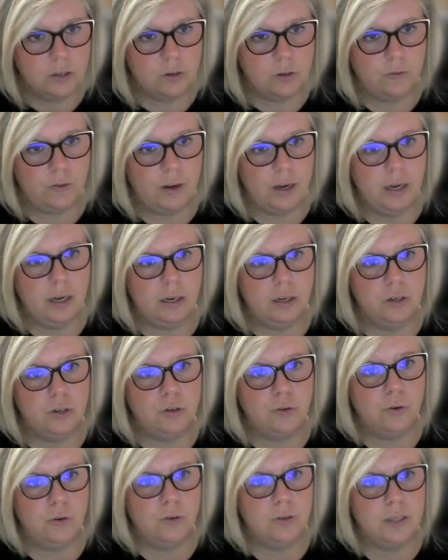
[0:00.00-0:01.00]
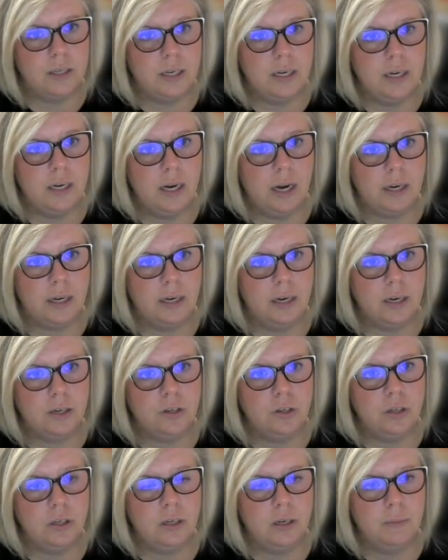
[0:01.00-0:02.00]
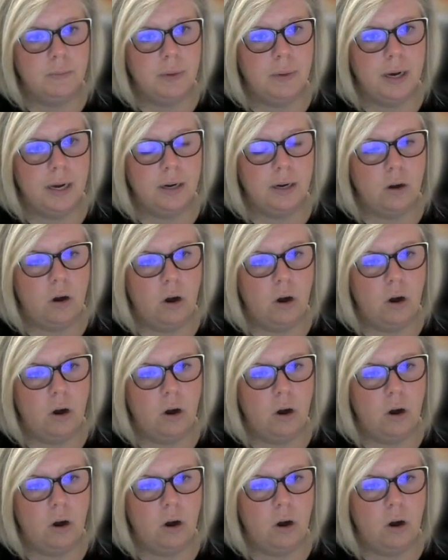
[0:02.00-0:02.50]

if I hit Control Z, I can actually combine